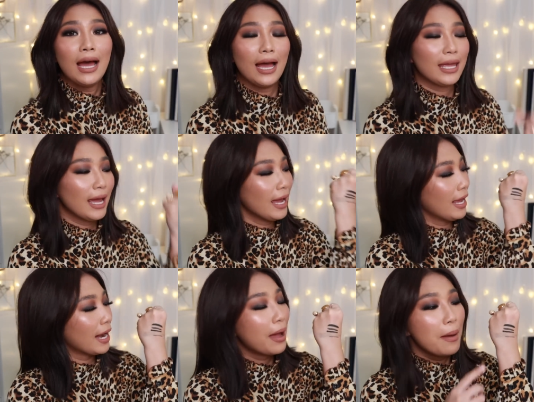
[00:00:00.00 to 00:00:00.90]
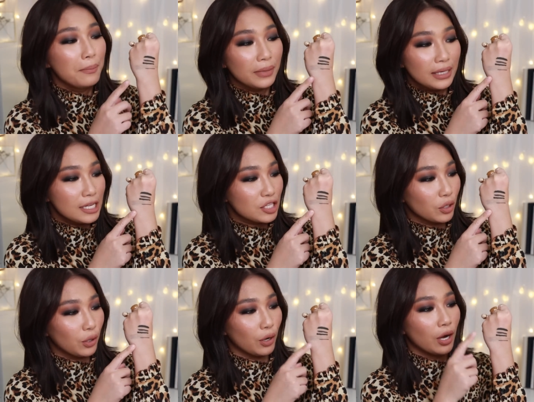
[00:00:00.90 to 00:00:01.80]
Again,
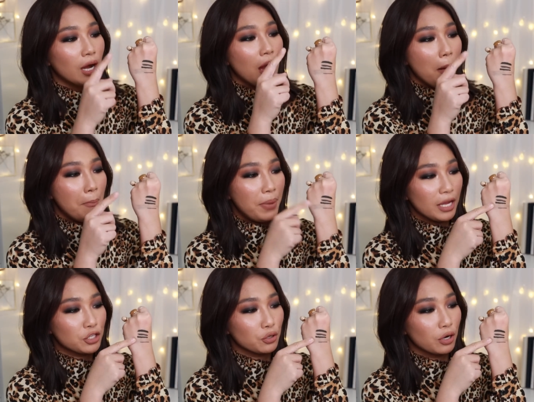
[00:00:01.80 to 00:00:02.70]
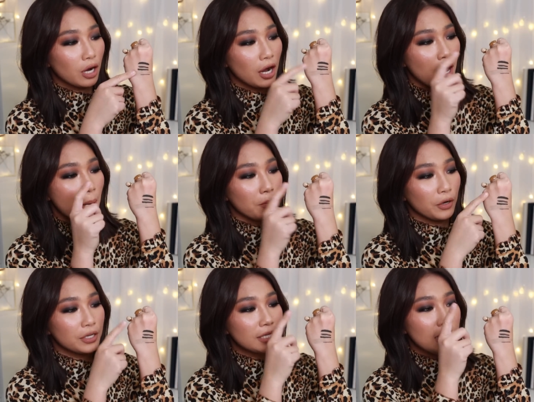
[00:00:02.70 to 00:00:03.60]
Miniso, Pink Sugar,
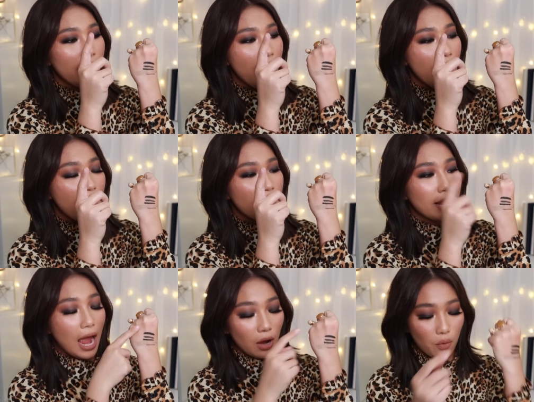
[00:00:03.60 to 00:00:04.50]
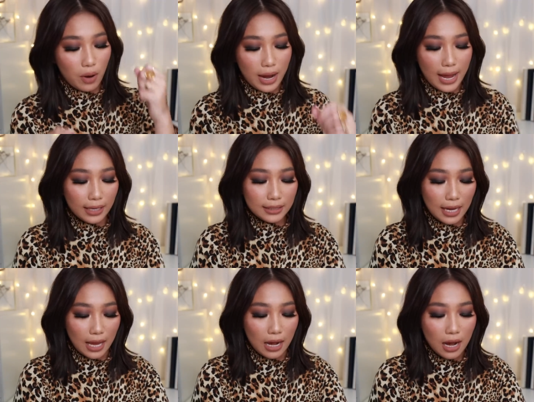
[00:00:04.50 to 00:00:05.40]
Mercy, and Aqua
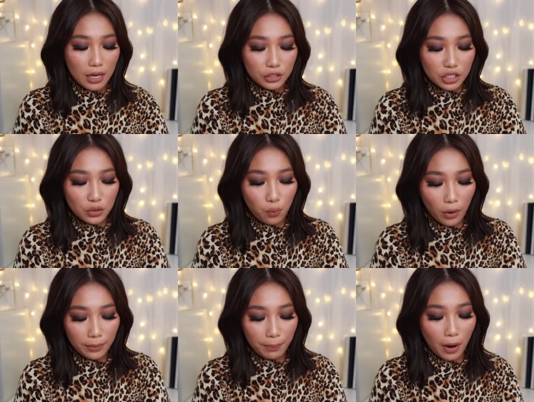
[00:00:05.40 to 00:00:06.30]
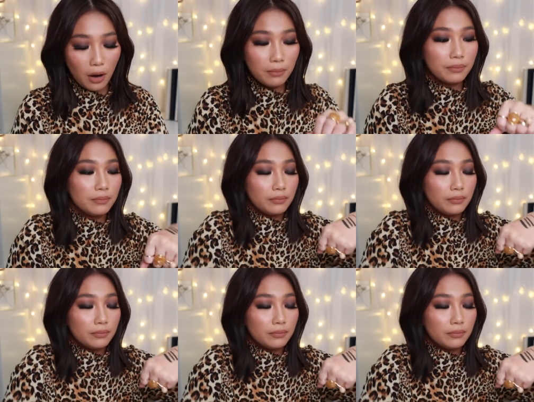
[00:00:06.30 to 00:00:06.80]
XL. Just one pump.